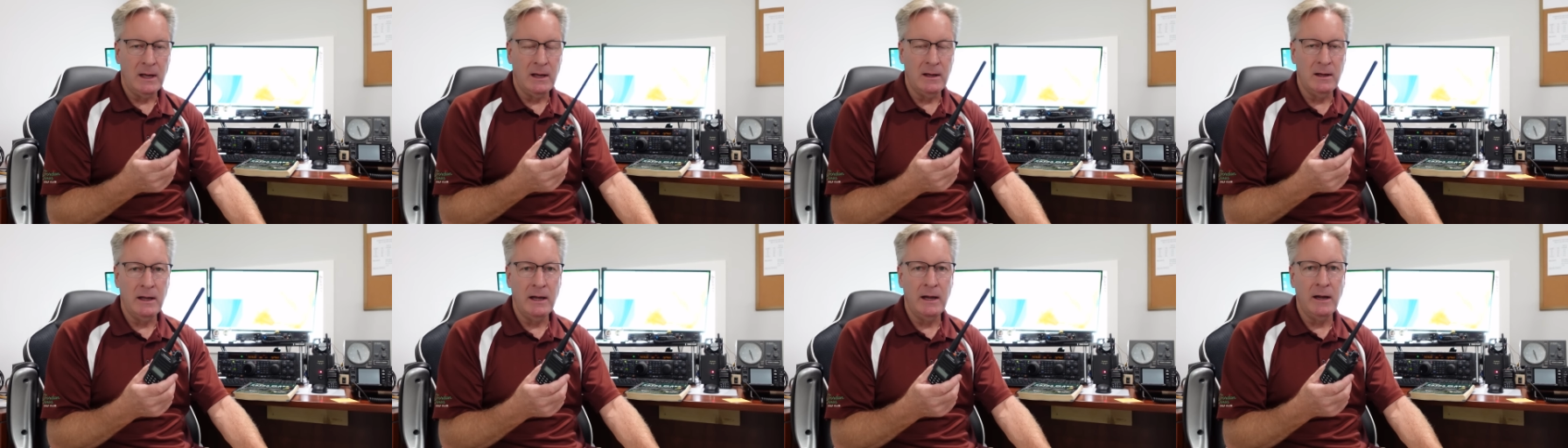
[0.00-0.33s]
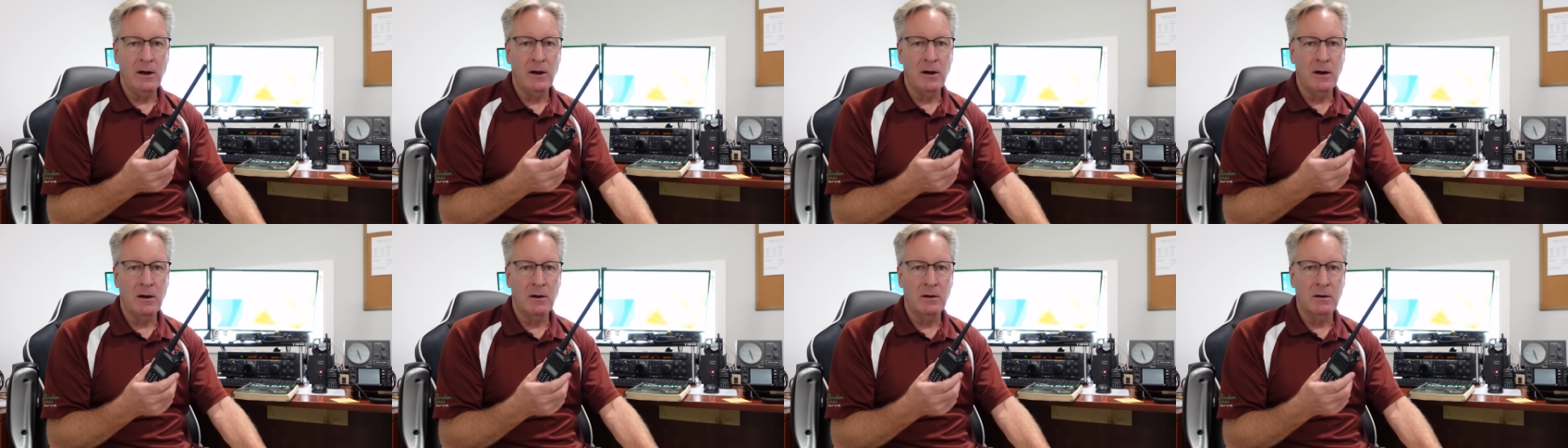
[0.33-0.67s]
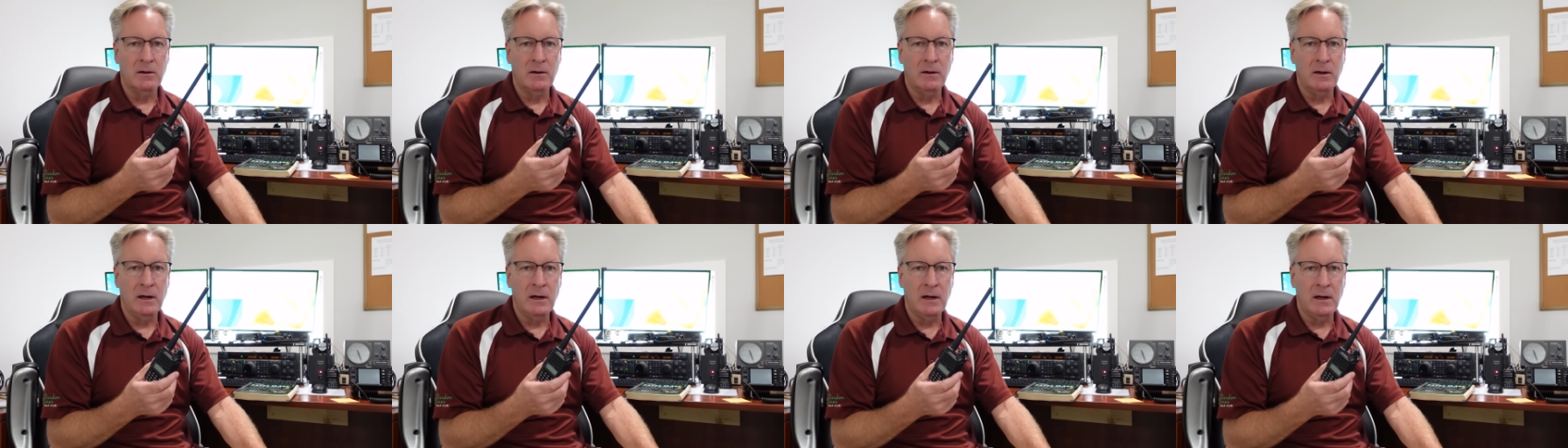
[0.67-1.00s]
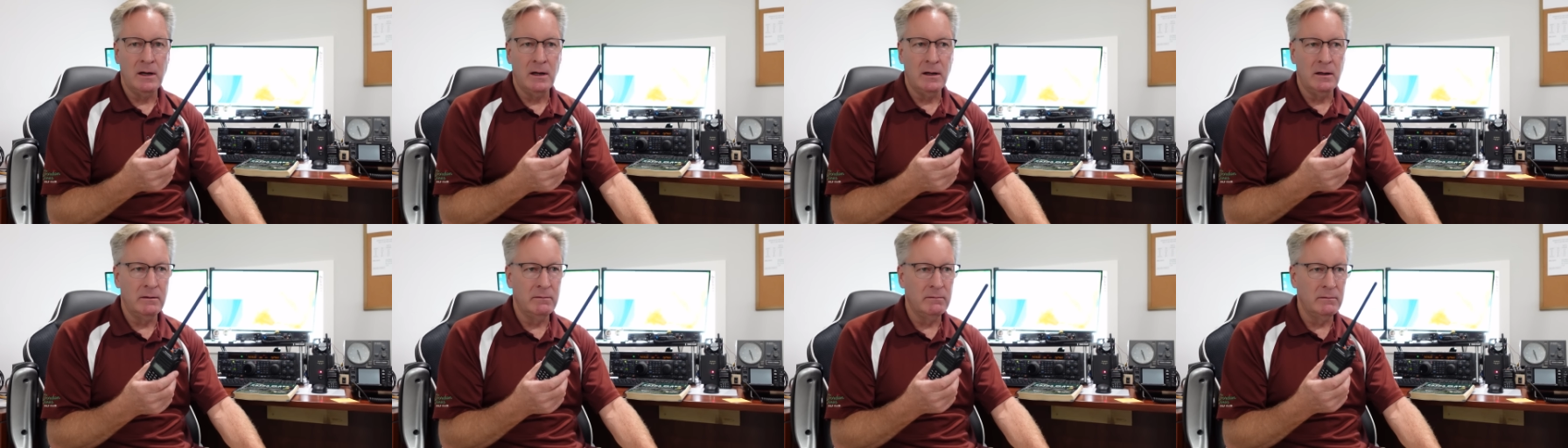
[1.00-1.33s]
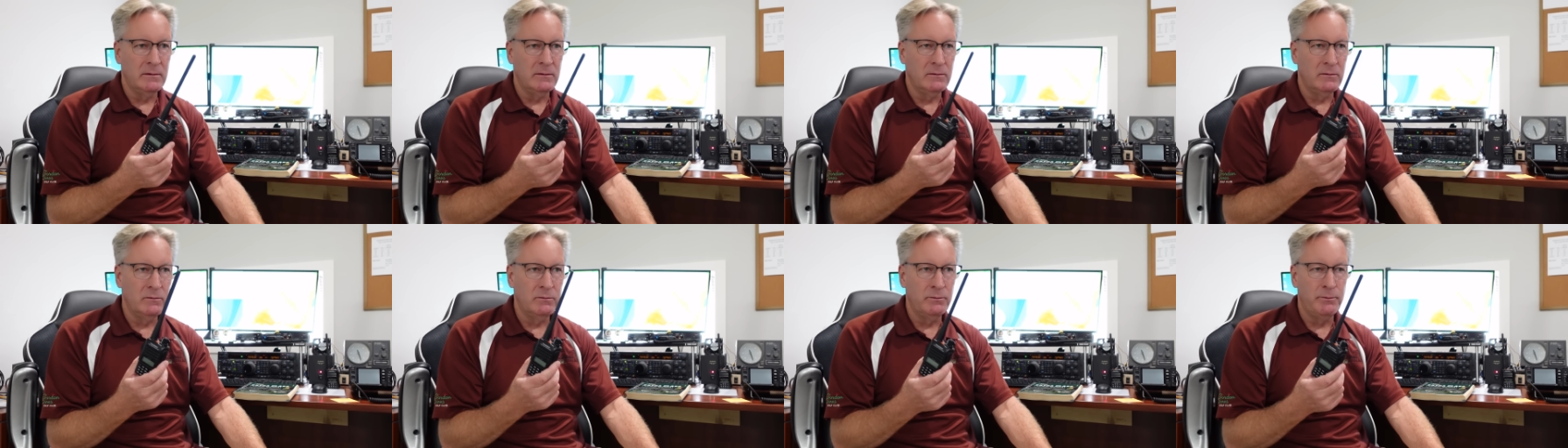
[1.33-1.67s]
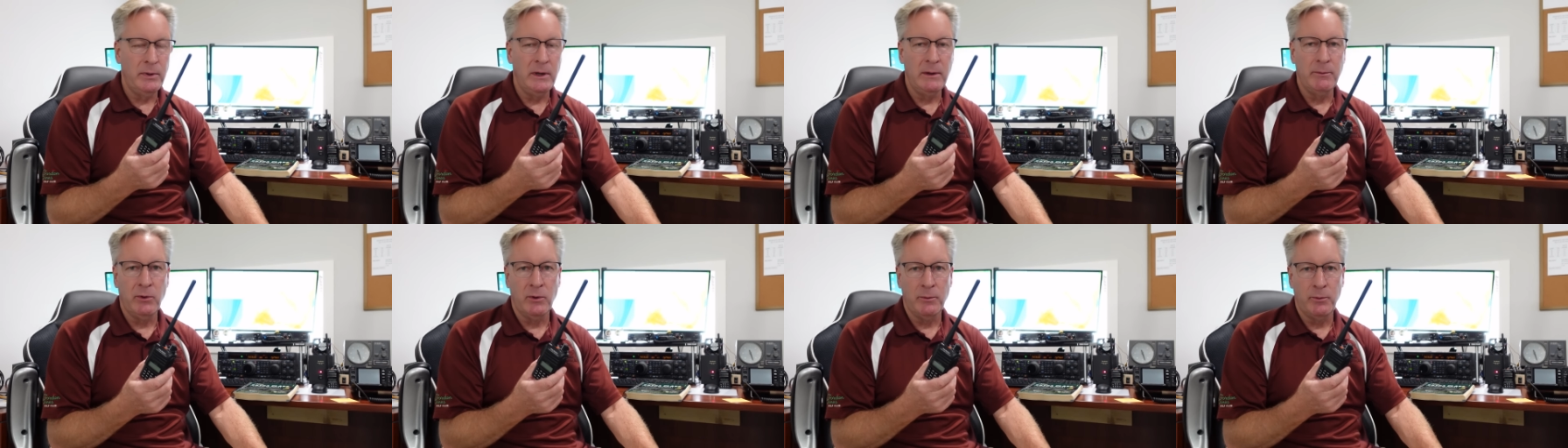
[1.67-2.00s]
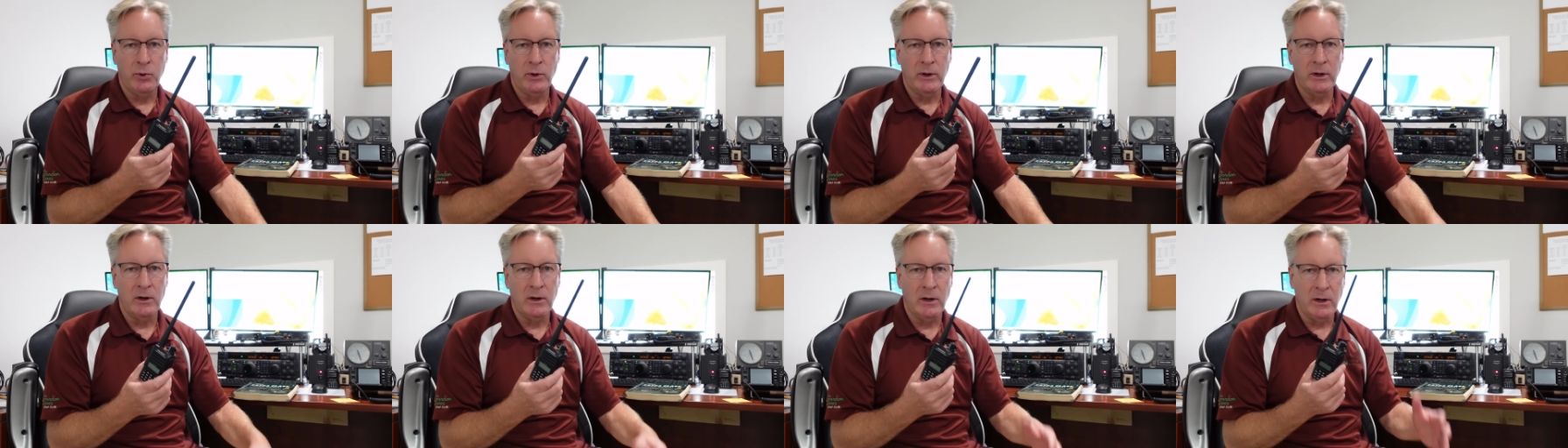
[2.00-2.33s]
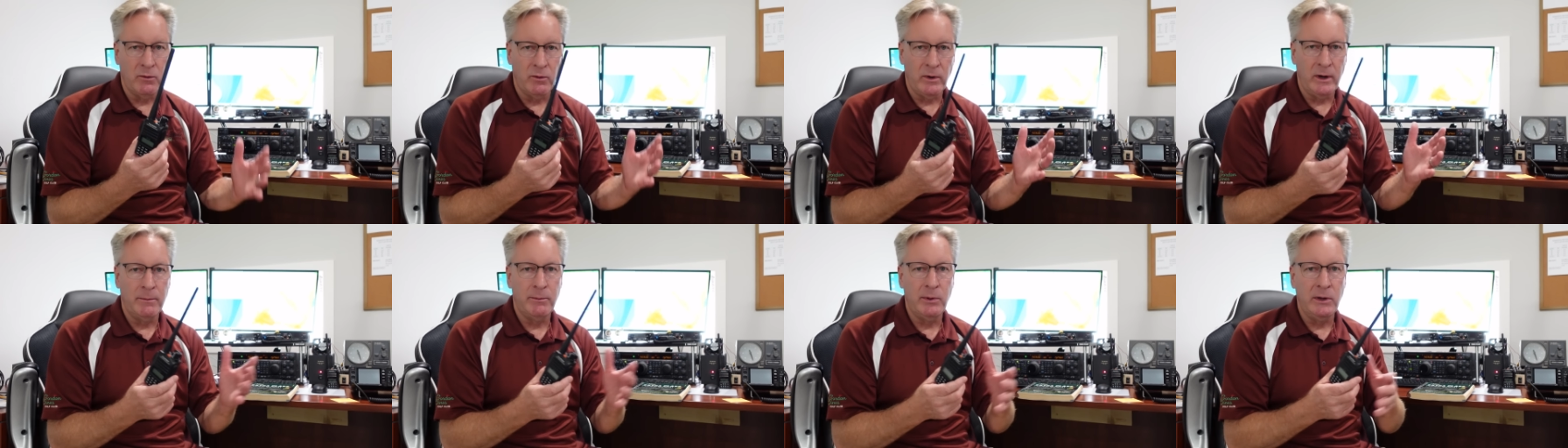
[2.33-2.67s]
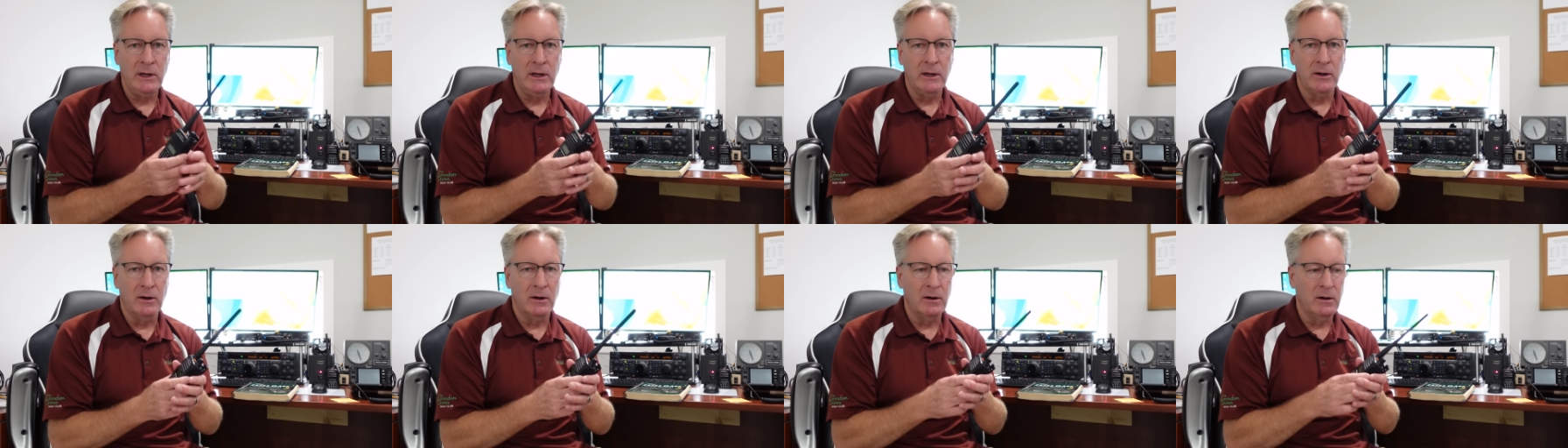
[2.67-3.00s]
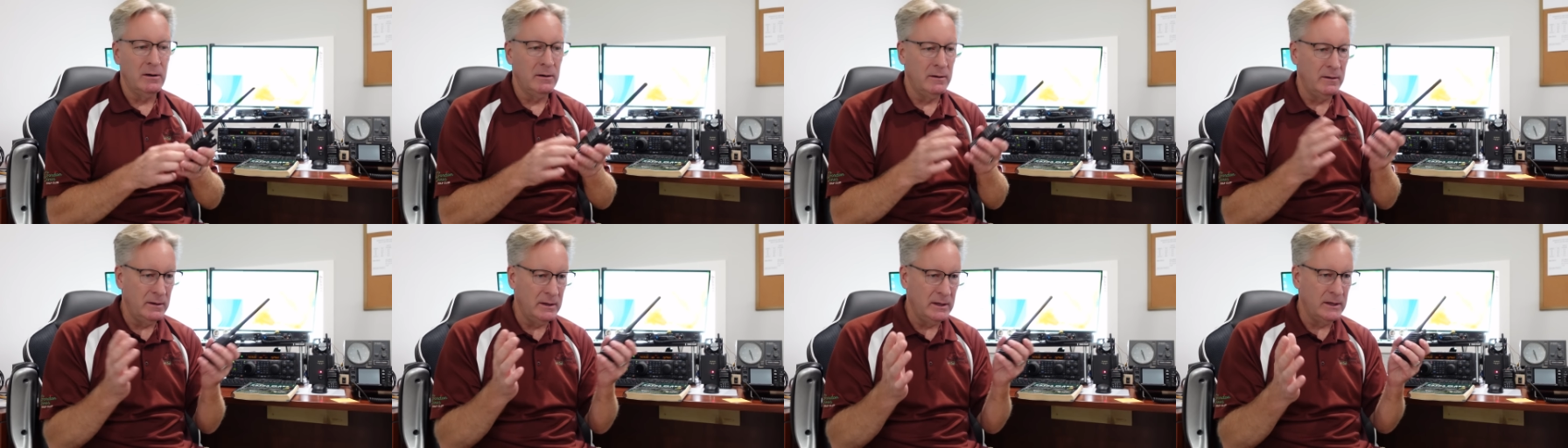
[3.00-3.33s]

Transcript: and they are people put a repeater,